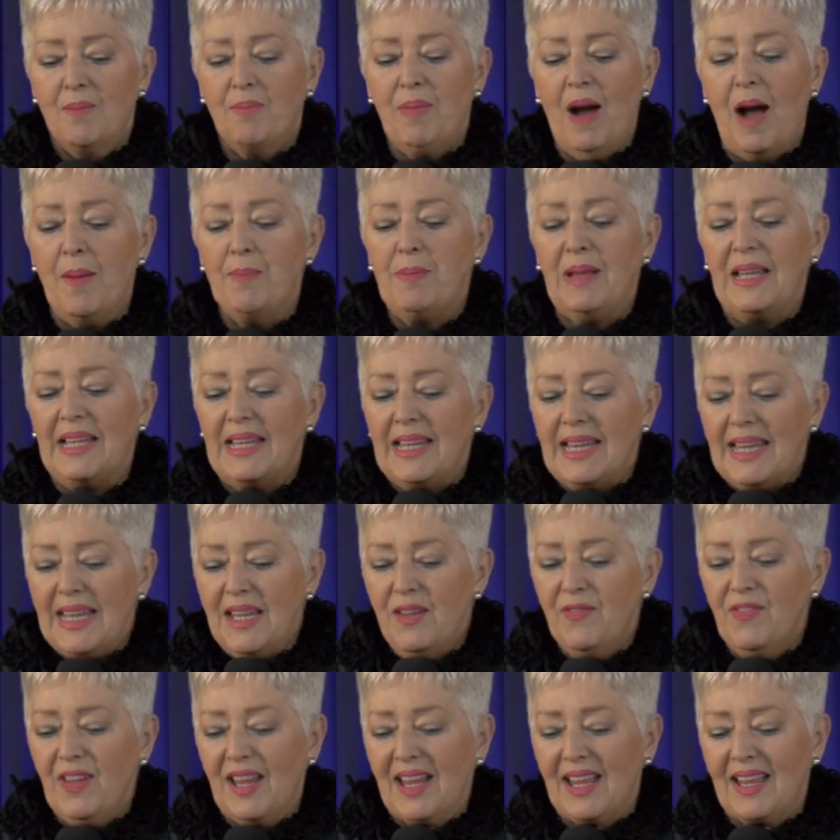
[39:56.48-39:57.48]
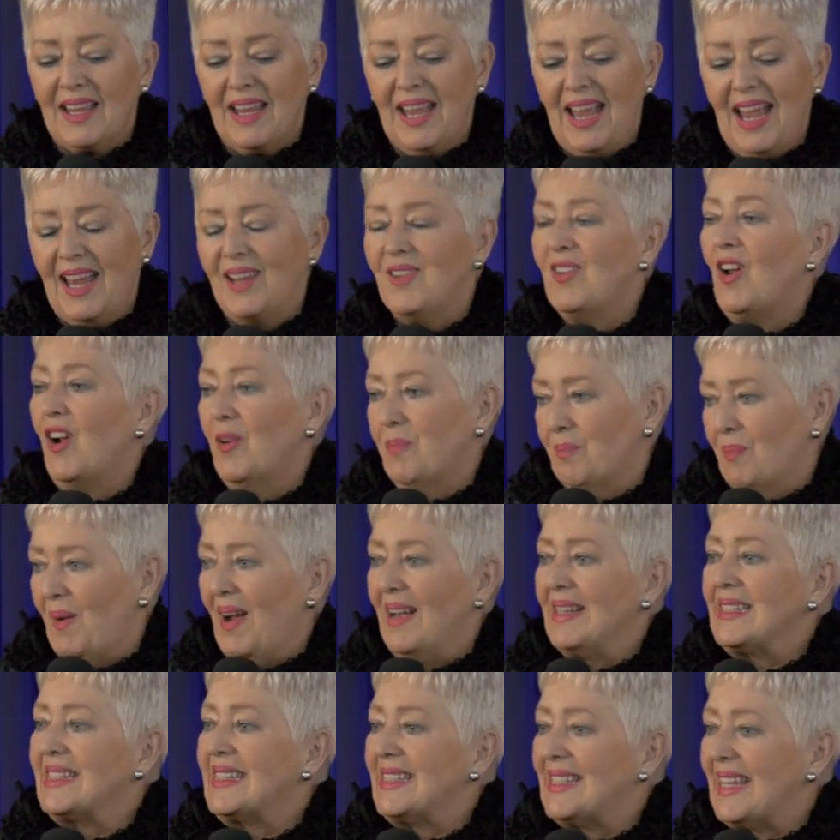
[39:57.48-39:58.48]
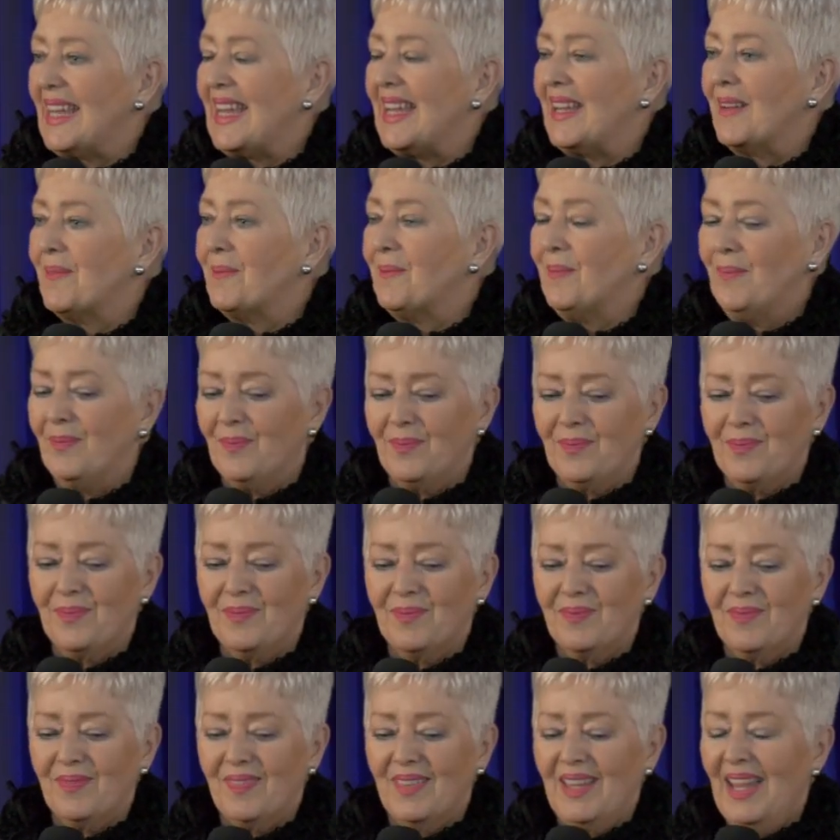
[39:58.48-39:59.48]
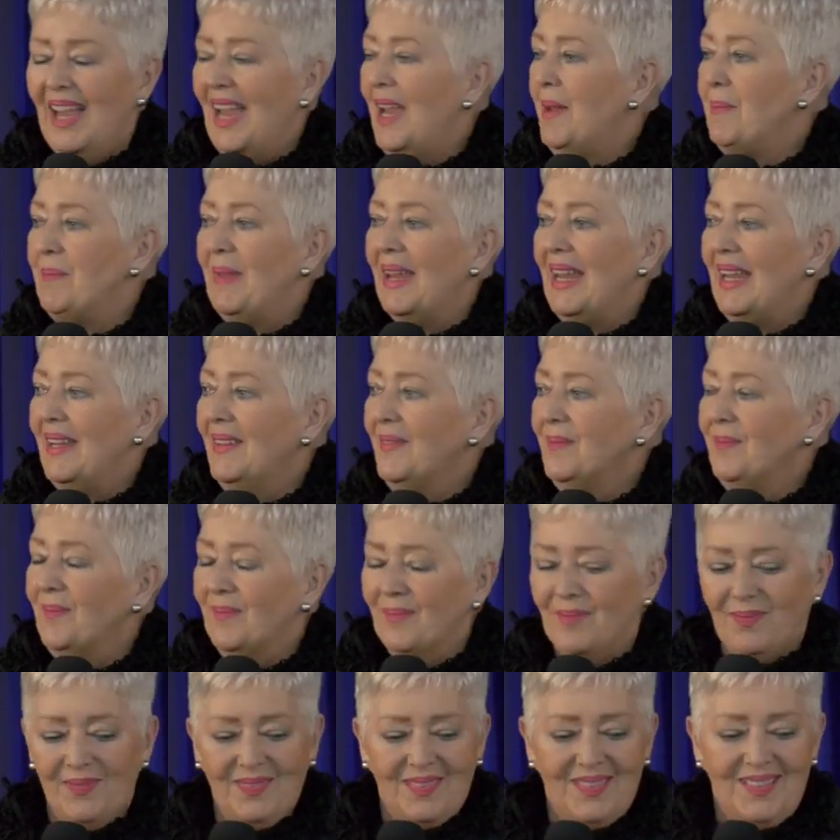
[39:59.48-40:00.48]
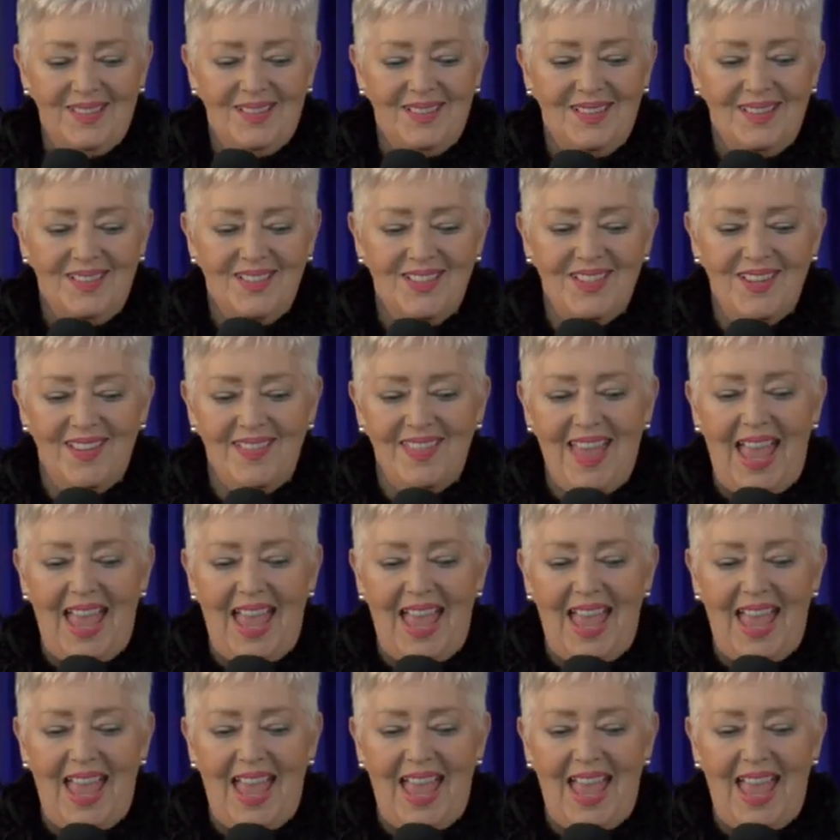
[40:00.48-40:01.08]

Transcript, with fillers: by believing and not by seeing. Amen to